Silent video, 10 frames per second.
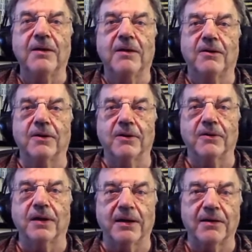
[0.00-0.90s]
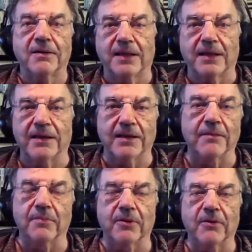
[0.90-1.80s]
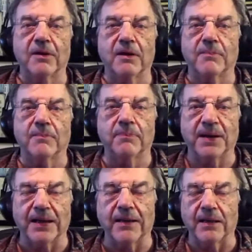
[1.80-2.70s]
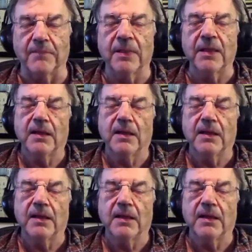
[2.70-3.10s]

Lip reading: or helium or palladium,